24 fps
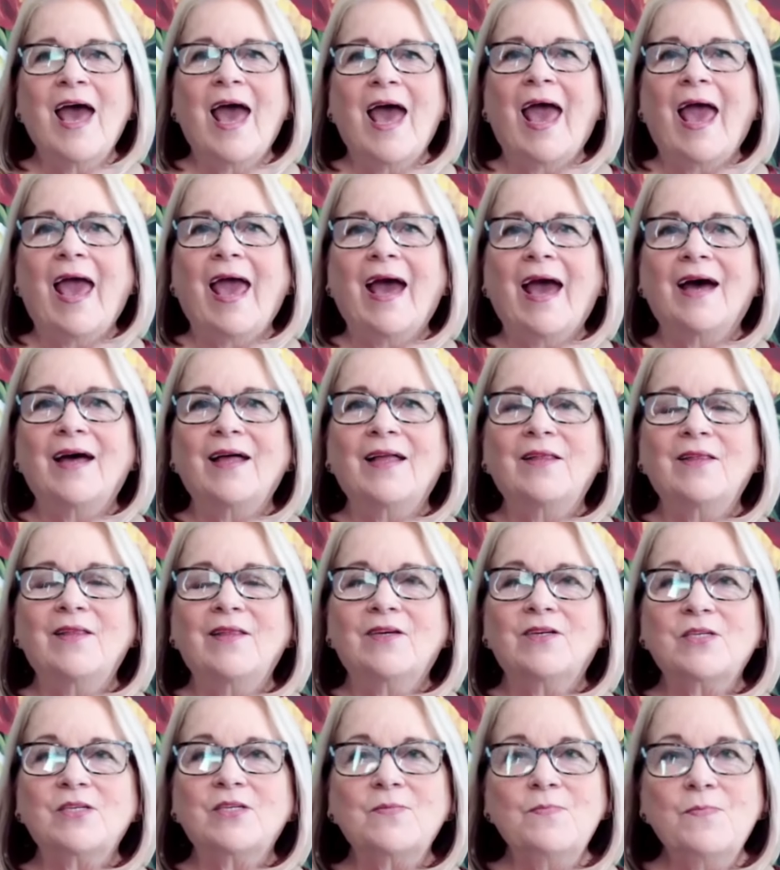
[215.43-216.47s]
and
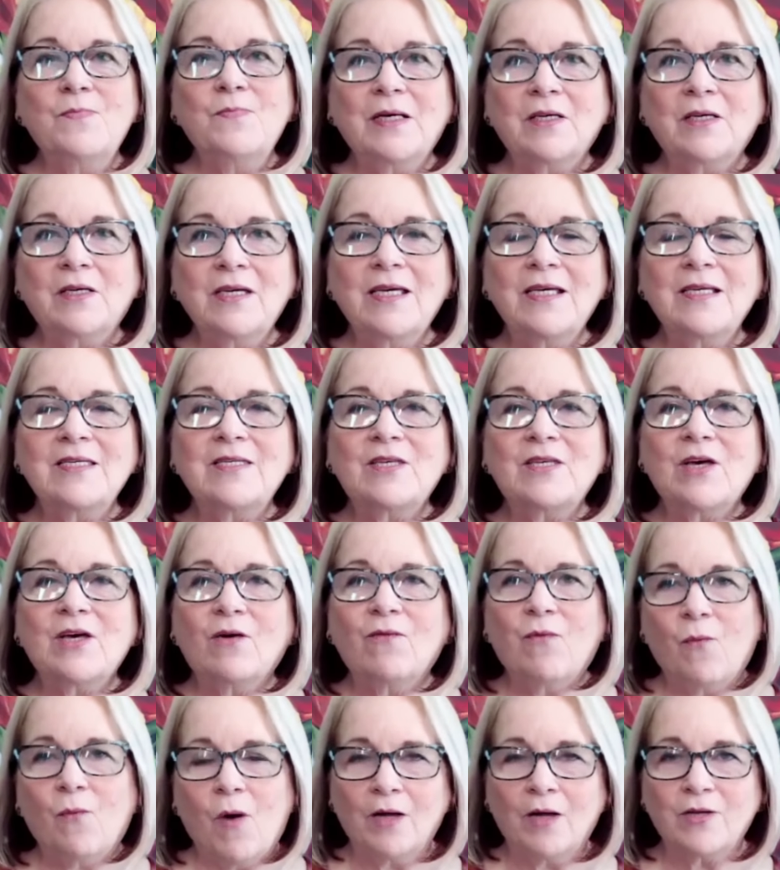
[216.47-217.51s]
there's millions of
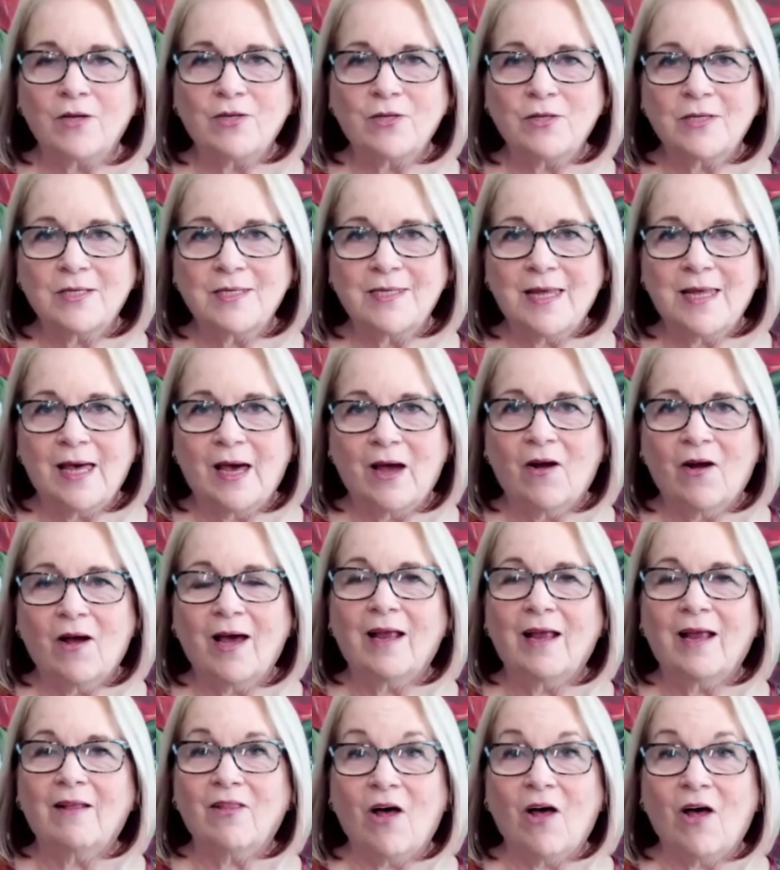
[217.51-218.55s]
watchers there and
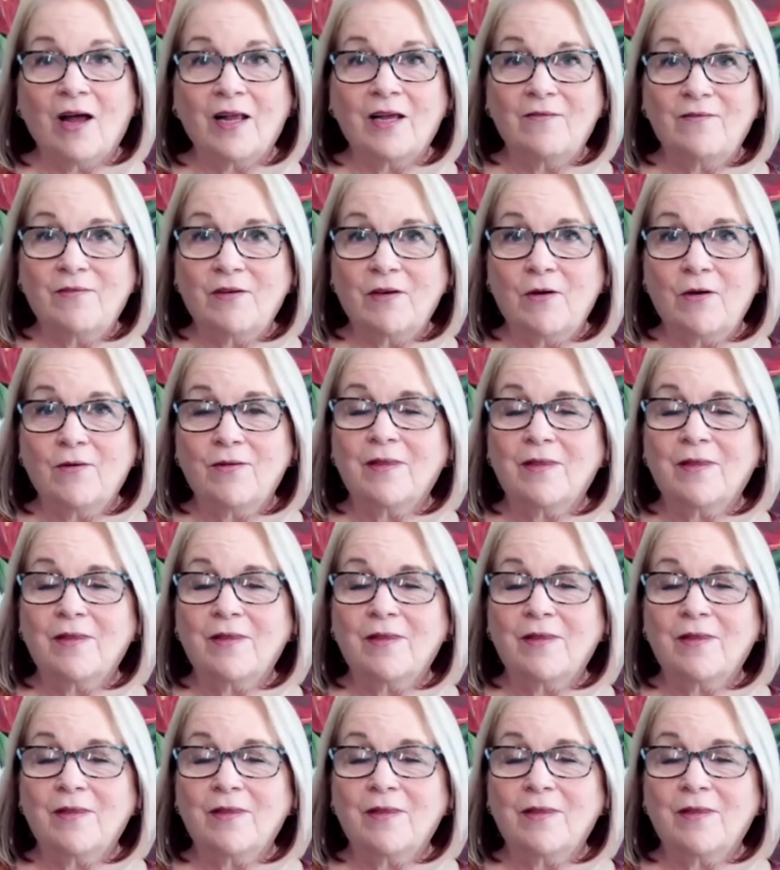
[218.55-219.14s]
a lot of youth